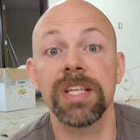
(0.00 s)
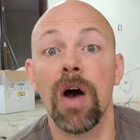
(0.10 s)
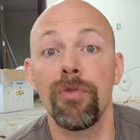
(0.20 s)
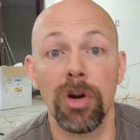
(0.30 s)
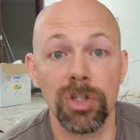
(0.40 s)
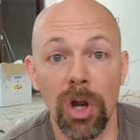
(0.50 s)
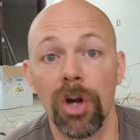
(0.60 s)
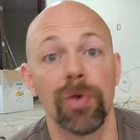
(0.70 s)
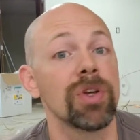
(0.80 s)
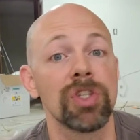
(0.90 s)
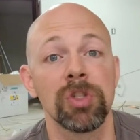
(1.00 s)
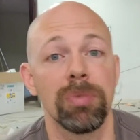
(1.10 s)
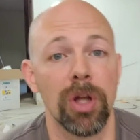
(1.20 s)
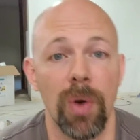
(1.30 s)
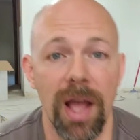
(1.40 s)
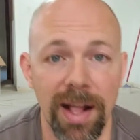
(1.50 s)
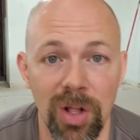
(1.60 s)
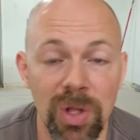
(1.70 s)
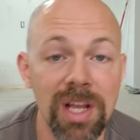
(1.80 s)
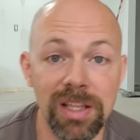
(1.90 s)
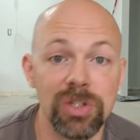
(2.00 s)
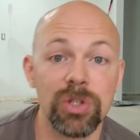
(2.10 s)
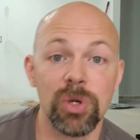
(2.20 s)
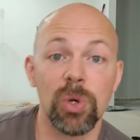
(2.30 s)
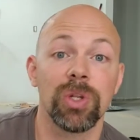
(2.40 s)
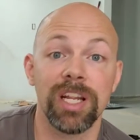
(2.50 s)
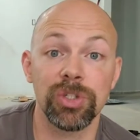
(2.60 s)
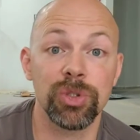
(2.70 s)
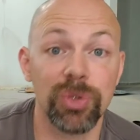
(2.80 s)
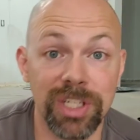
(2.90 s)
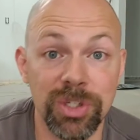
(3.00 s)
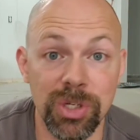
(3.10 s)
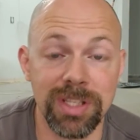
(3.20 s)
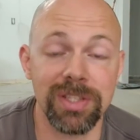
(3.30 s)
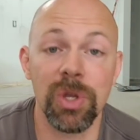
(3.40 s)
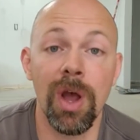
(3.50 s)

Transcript: how far Tartarus is below hell. These are the old ancient traditions.